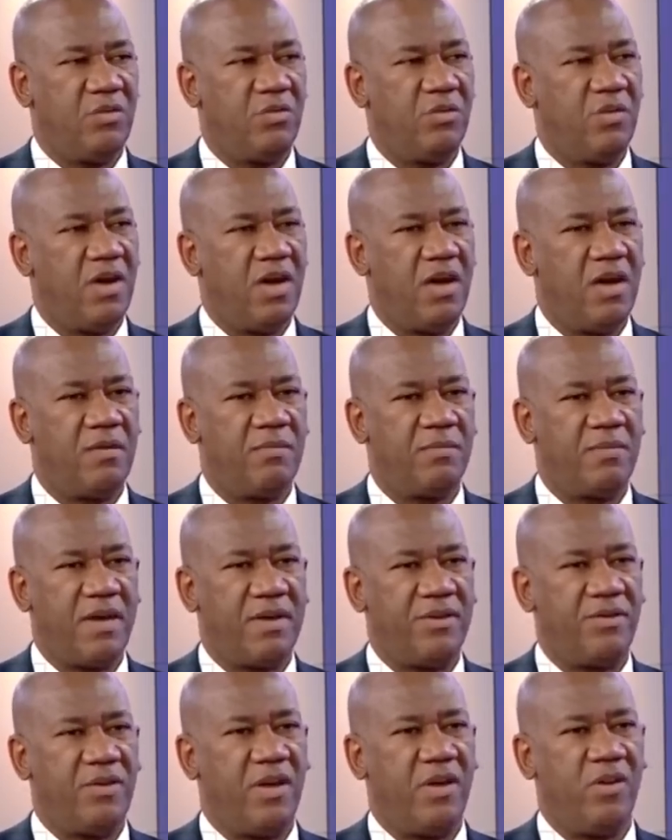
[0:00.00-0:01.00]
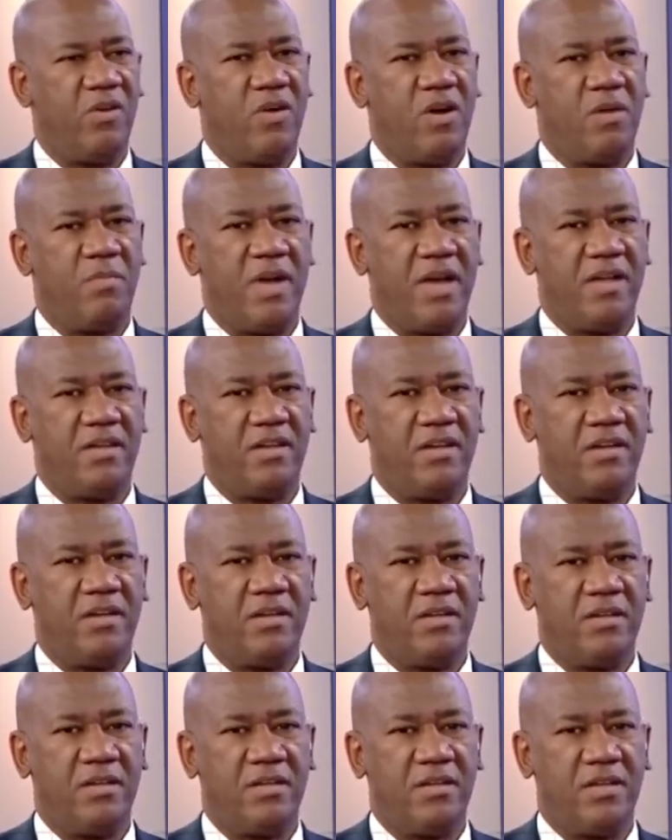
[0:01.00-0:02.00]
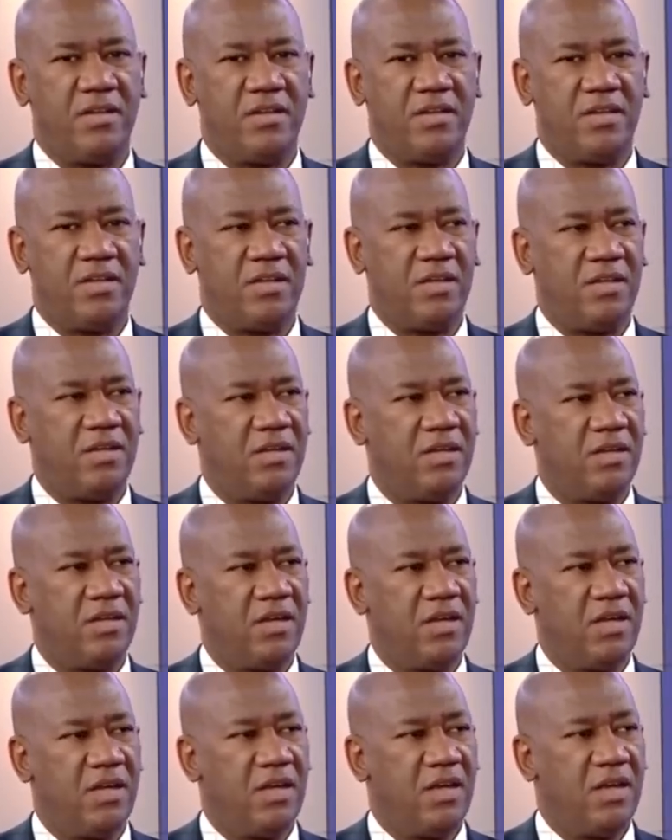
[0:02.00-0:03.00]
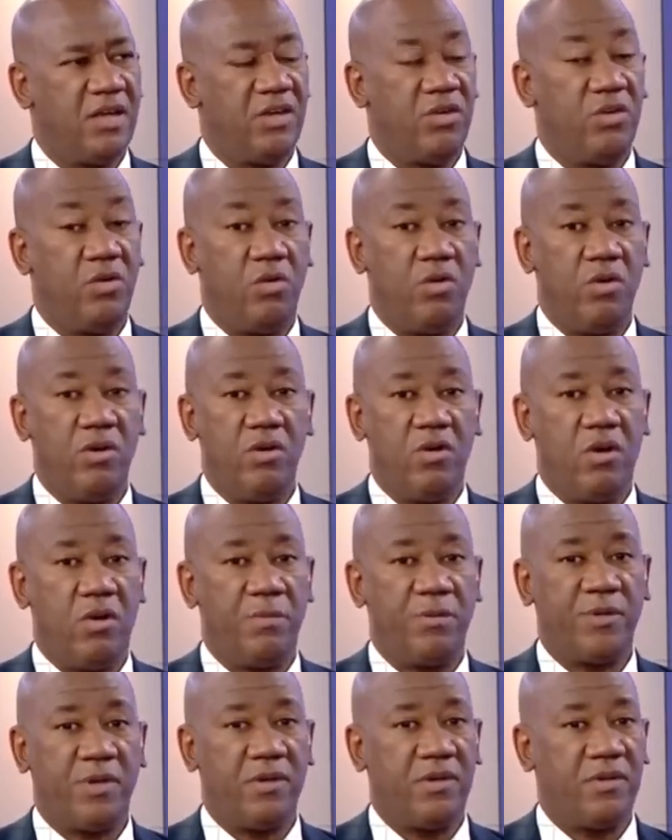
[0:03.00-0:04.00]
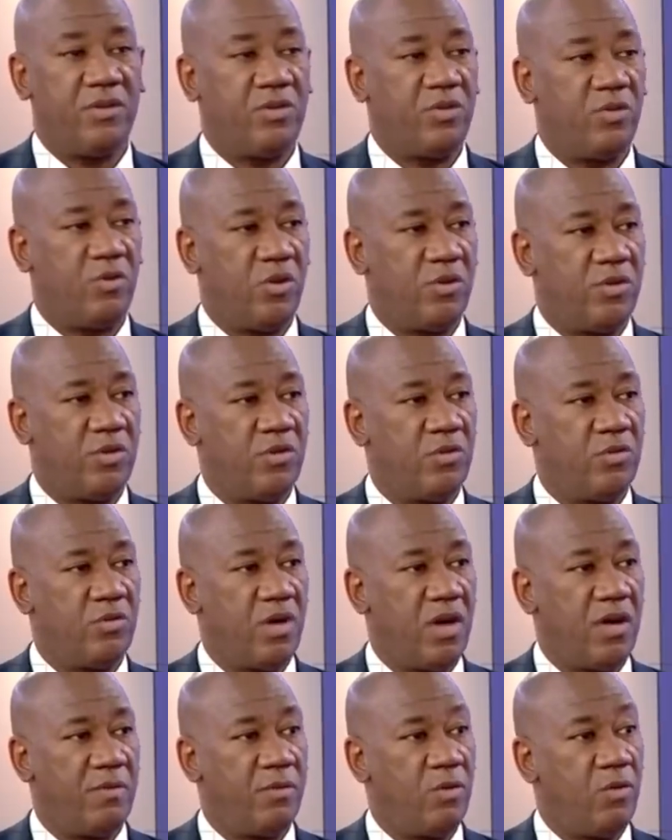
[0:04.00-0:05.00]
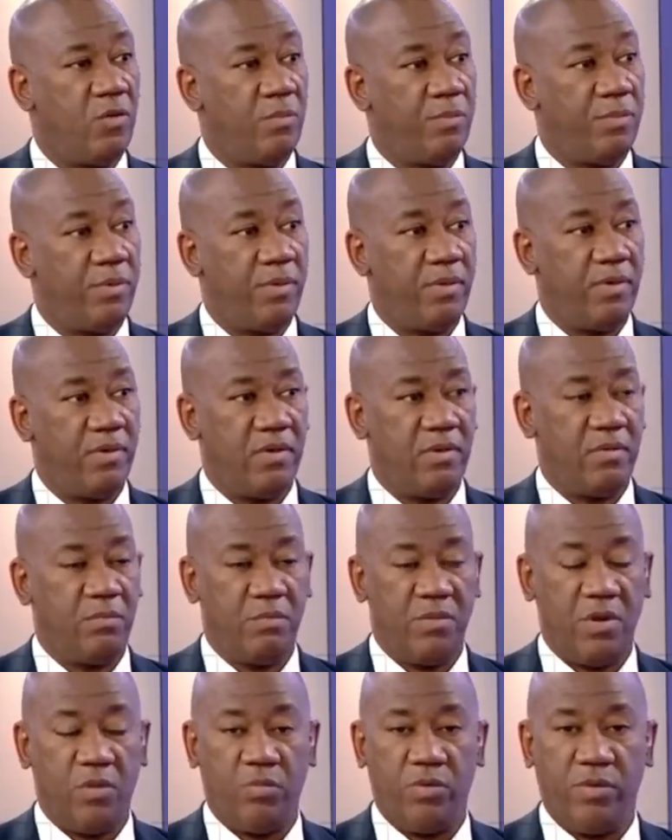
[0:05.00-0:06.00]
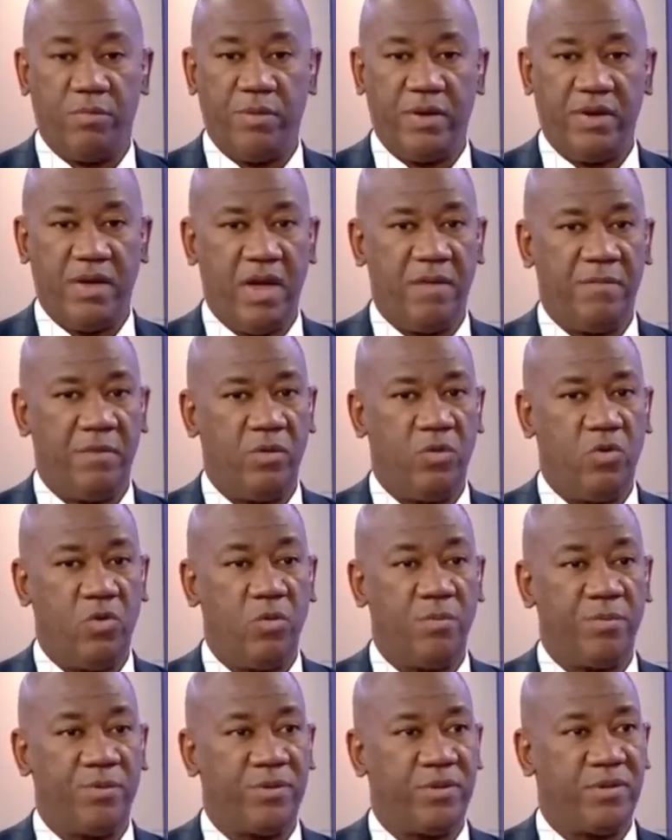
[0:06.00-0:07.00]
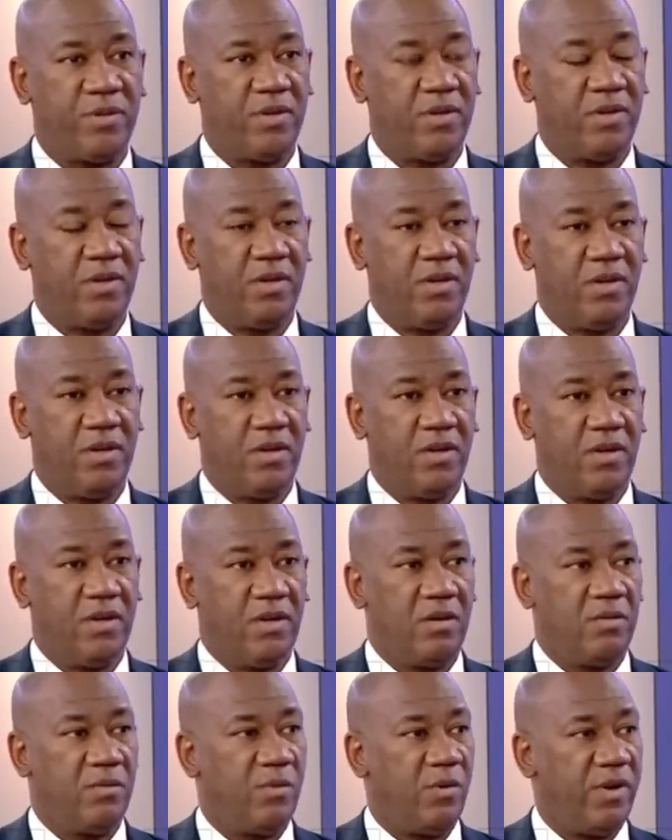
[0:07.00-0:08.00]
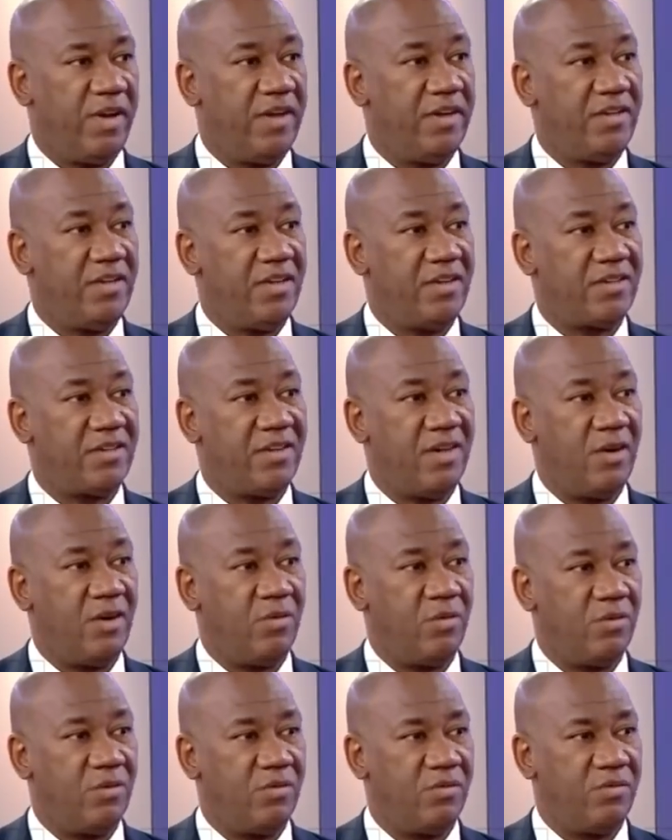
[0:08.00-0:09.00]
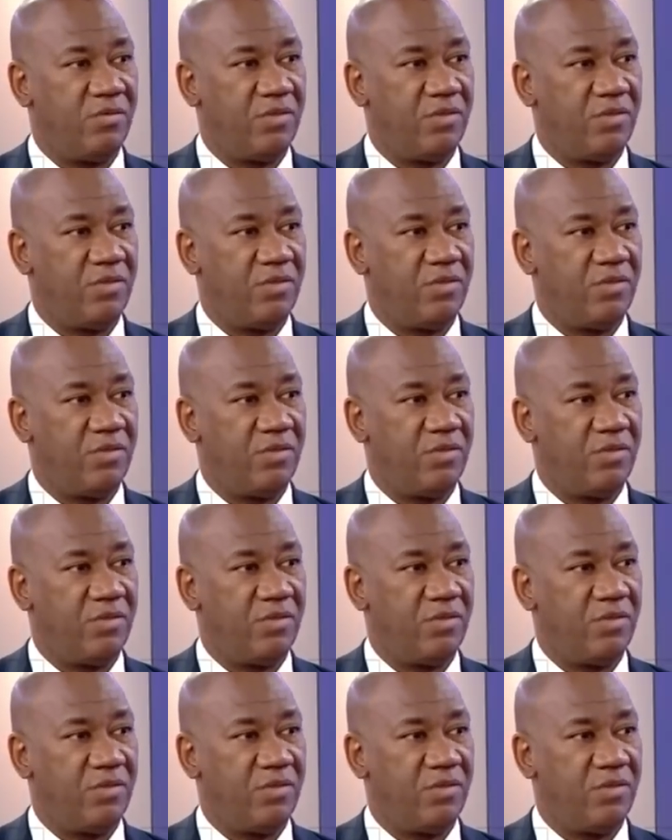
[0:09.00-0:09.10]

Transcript: you have, and you are a law-abiding citizen, your only option is to continue to have hope. Well, we've been having hopes for 8 years now.